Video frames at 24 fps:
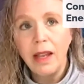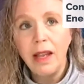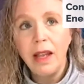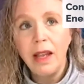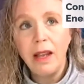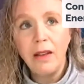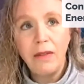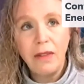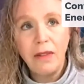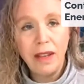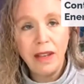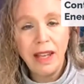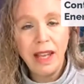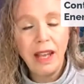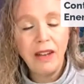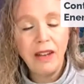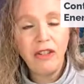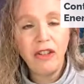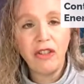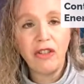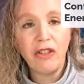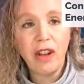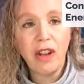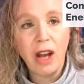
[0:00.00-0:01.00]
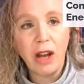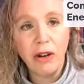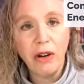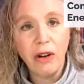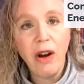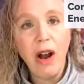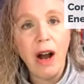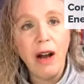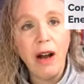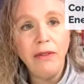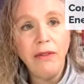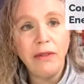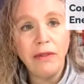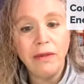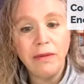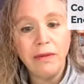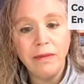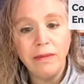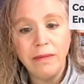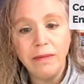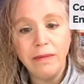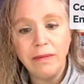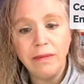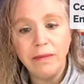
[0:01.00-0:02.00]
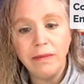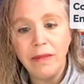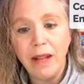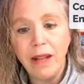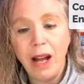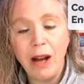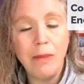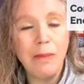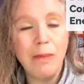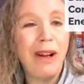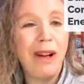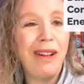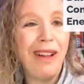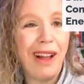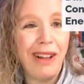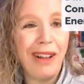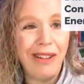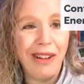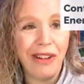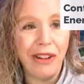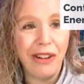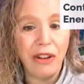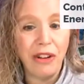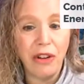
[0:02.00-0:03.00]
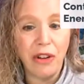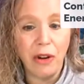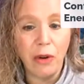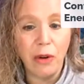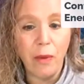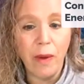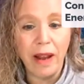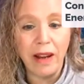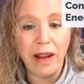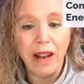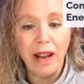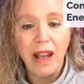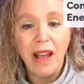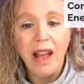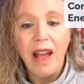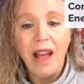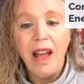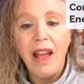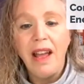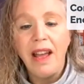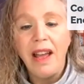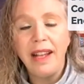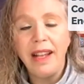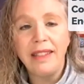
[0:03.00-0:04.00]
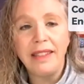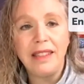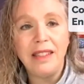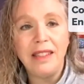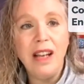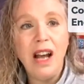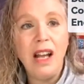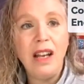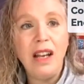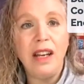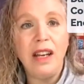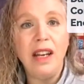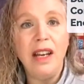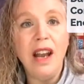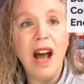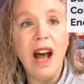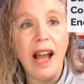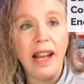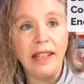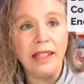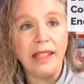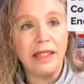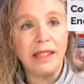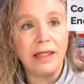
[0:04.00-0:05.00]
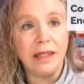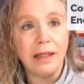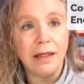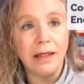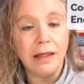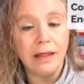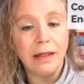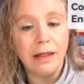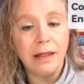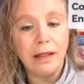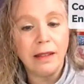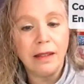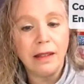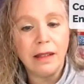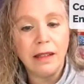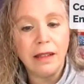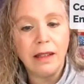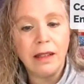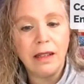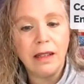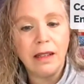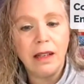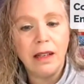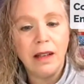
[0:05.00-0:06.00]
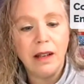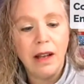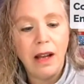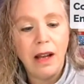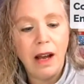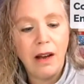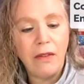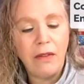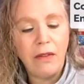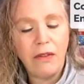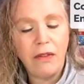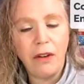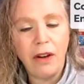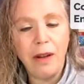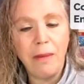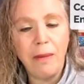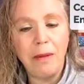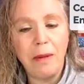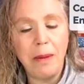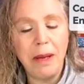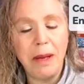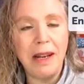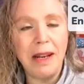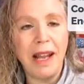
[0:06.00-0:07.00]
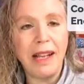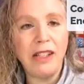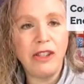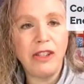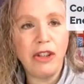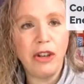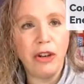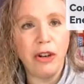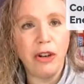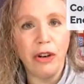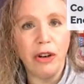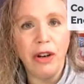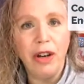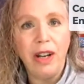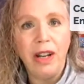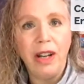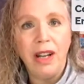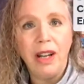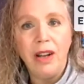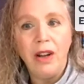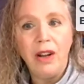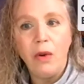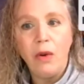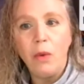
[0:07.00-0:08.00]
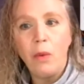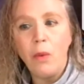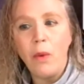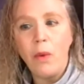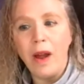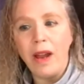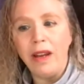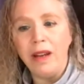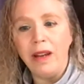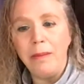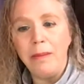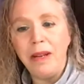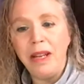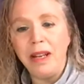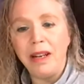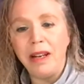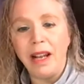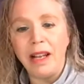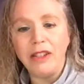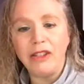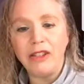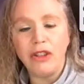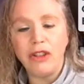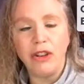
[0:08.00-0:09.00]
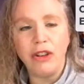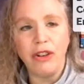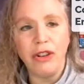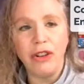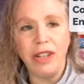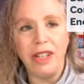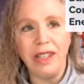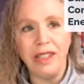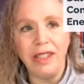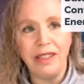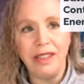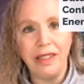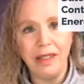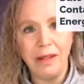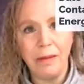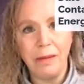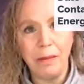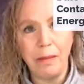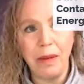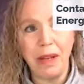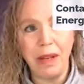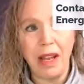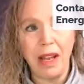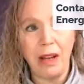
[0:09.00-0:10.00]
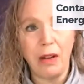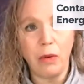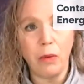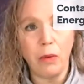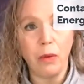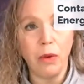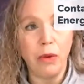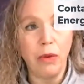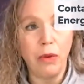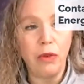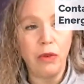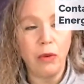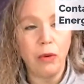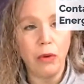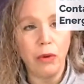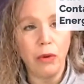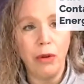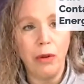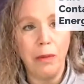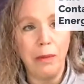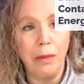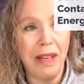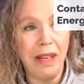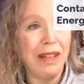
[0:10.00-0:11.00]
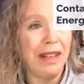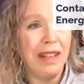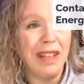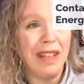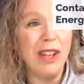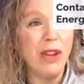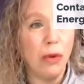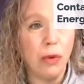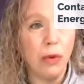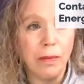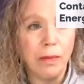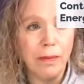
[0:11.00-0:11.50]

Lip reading: If he can't just cut her off, how long are you going to wait? It's not nice for him to be nice to her when being nice to her is being rude, cruel, mean to you.